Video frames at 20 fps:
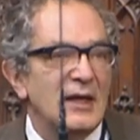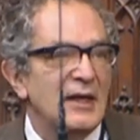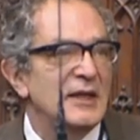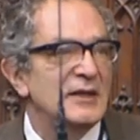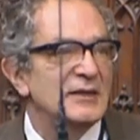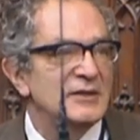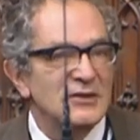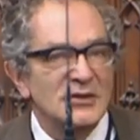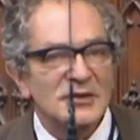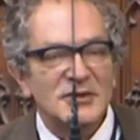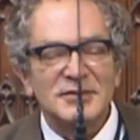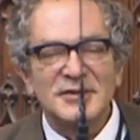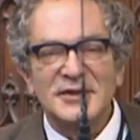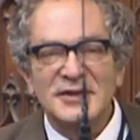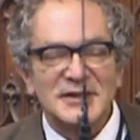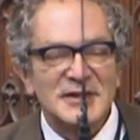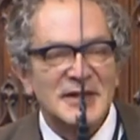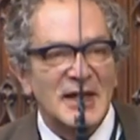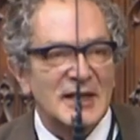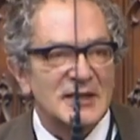it's not the
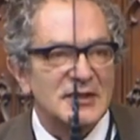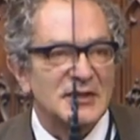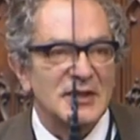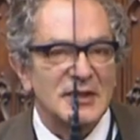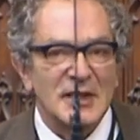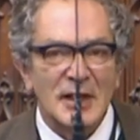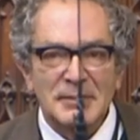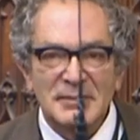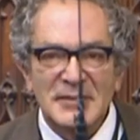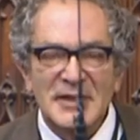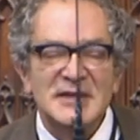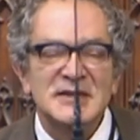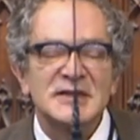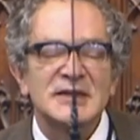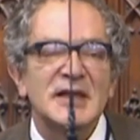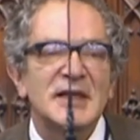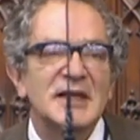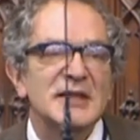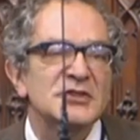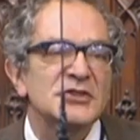dead that I
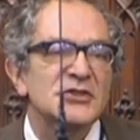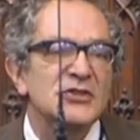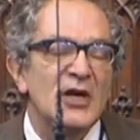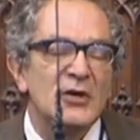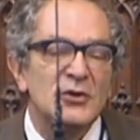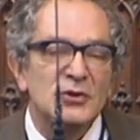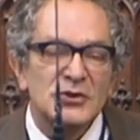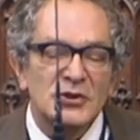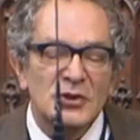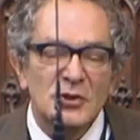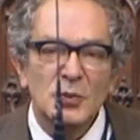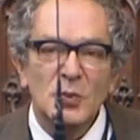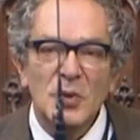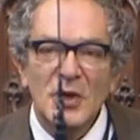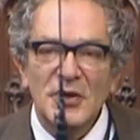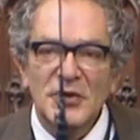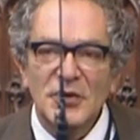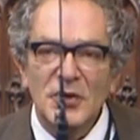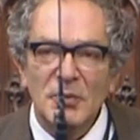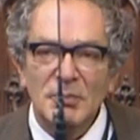miss, it's those who
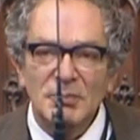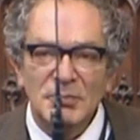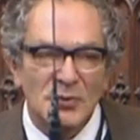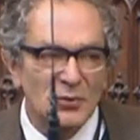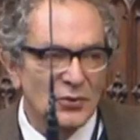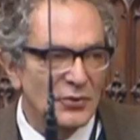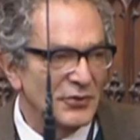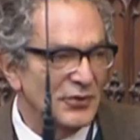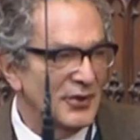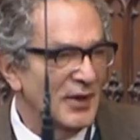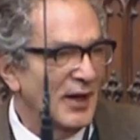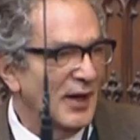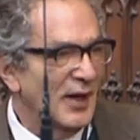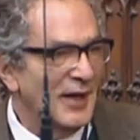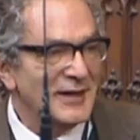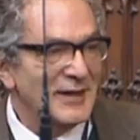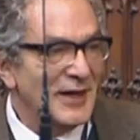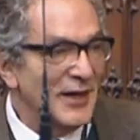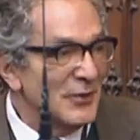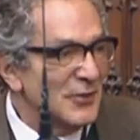were not born.
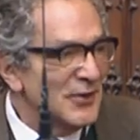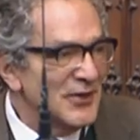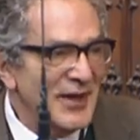I go